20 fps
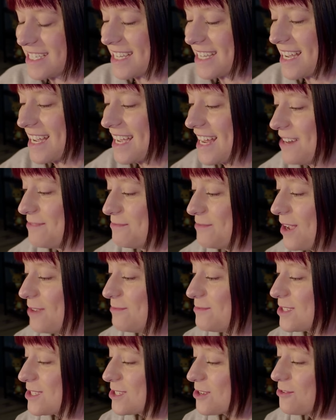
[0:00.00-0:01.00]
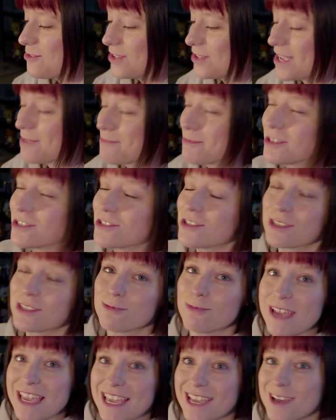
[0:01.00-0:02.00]
I'm so like
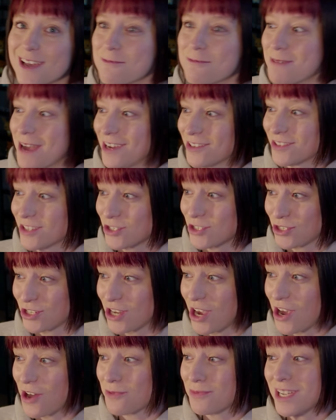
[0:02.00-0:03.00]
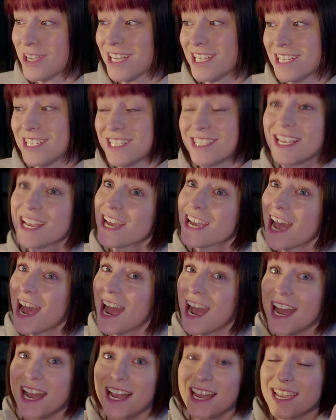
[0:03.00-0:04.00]
bittersweet about the show because
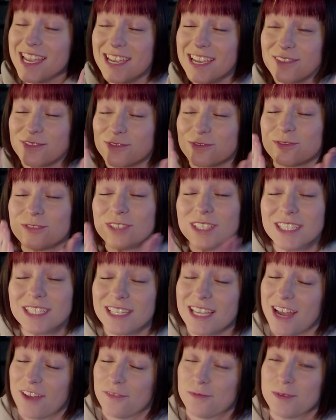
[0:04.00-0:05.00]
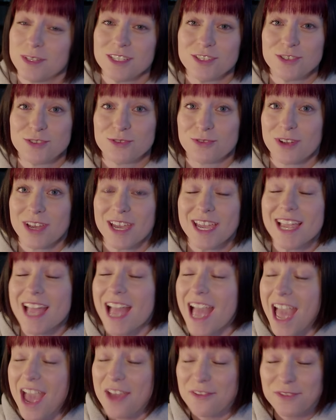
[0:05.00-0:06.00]
I really have been enjoying
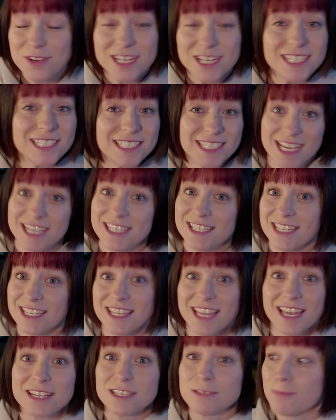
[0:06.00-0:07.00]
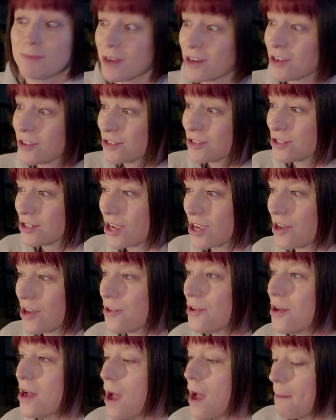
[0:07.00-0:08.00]
every contestant that has been on the show,
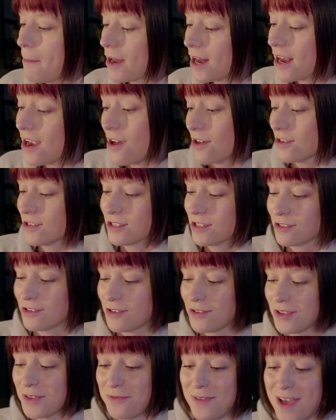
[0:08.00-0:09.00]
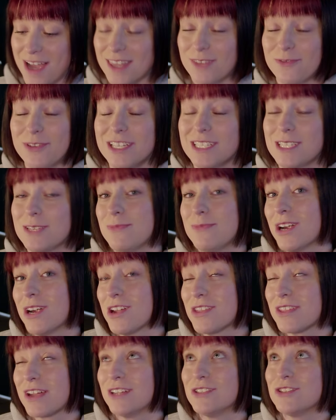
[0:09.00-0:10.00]
but I also know the fact that we get to
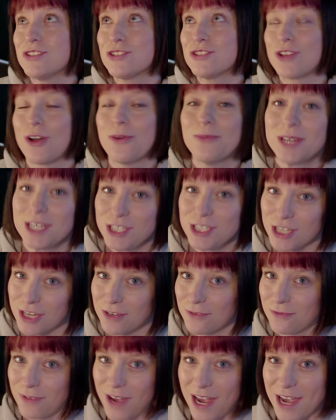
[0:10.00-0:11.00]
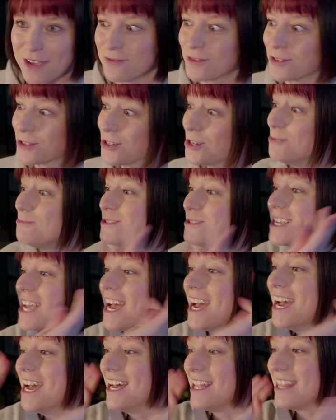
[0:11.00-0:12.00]
marathon so many Gen 5 groups
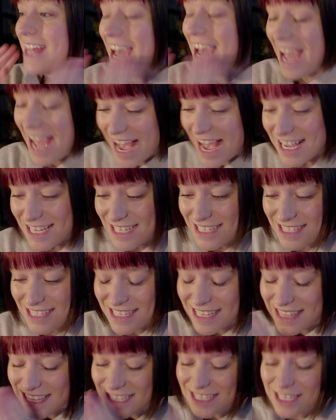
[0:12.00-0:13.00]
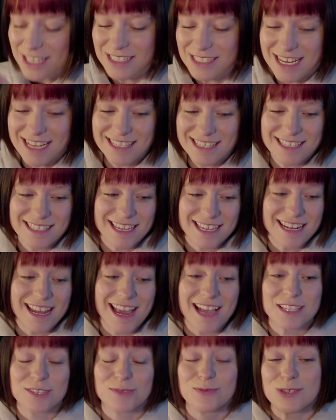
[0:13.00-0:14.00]
that has these contestants in it
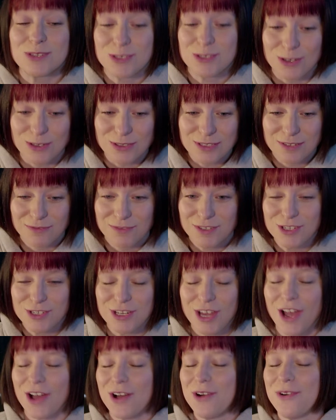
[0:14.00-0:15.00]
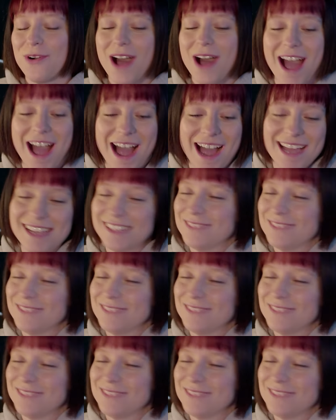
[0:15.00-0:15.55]
as a result of the show. I